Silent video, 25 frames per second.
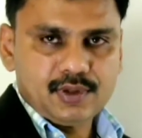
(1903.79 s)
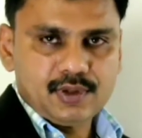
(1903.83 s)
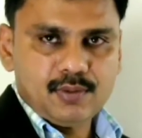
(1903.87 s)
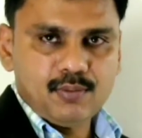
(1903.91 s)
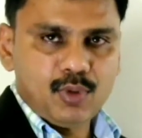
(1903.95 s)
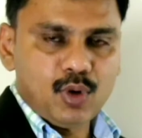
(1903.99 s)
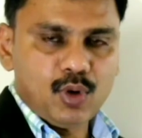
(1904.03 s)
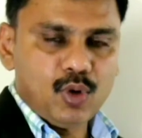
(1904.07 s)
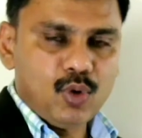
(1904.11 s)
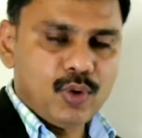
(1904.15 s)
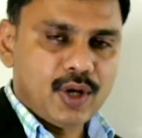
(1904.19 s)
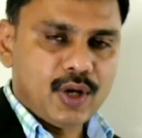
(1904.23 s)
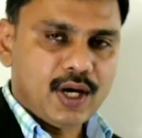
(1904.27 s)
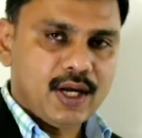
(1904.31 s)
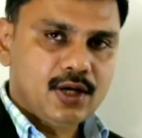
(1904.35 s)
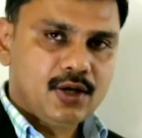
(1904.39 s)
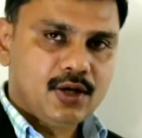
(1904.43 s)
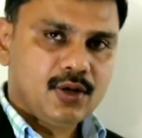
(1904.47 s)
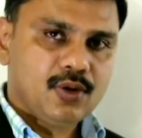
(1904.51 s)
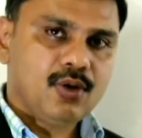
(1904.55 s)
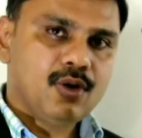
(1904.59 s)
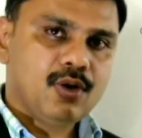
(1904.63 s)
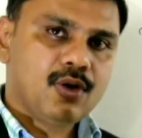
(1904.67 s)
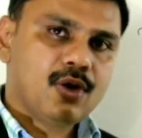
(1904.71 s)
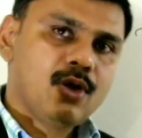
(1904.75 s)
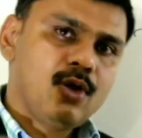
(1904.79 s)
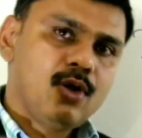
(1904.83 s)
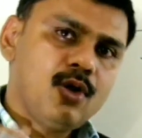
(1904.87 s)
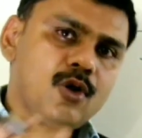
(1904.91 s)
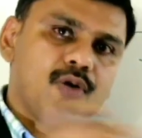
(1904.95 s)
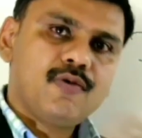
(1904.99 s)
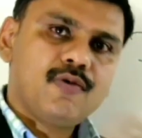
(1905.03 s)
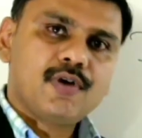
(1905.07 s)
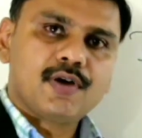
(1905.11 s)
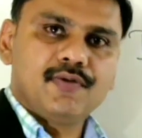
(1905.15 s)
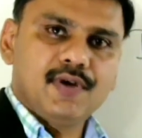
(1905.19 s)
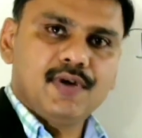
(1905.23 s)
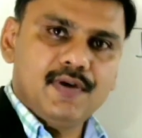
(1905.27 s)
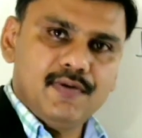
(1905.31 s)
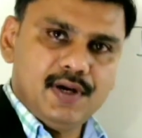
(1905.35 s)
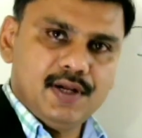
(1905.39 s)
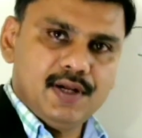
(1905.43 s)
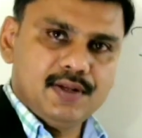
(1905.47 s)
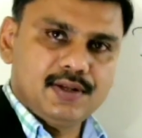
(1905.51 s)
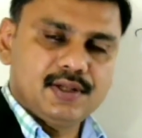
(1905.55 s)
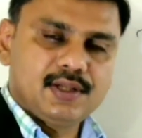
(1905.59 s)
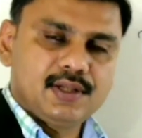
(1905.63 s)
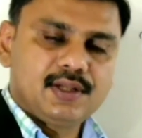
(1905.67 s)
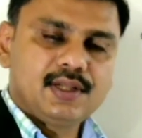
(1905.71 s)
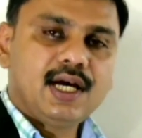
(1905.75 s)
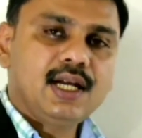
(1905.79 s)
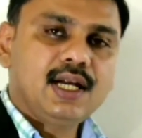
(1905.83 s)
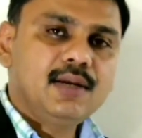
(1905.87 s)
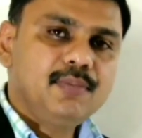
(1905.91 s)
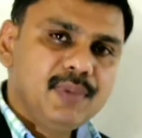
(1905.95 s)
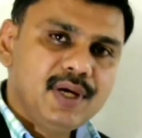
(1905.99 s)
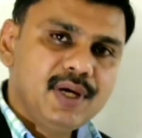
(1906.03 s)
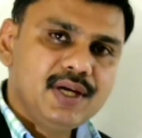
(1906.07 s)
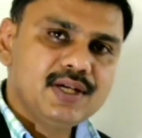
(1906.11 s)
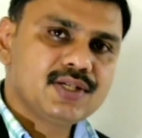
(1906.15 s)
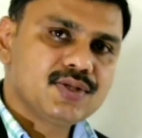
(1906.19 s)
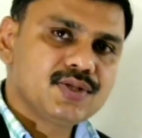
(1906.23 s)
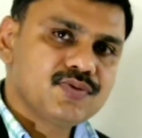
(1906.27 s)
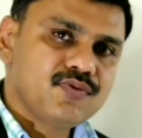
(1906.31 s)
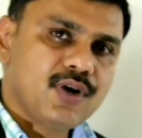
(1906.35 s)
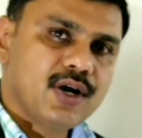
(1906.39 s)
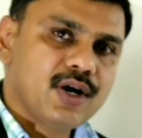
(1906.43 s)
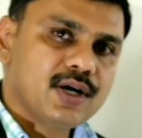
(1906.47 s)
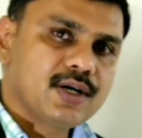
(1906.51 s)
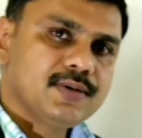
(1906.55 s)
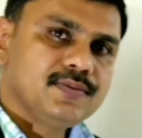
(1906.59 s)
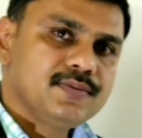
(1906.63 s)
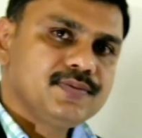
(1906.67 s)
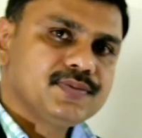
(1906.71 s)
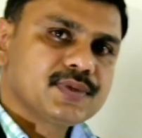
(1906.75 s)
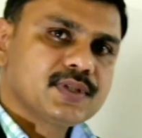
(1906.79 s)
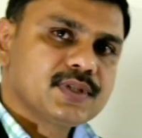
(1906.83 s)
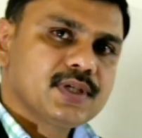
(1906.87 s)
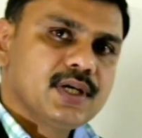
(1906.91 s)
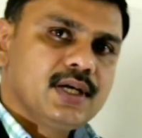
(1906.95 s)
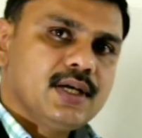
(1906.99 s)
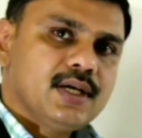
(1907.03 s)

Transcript: Blue end or lower wavelength. That means what?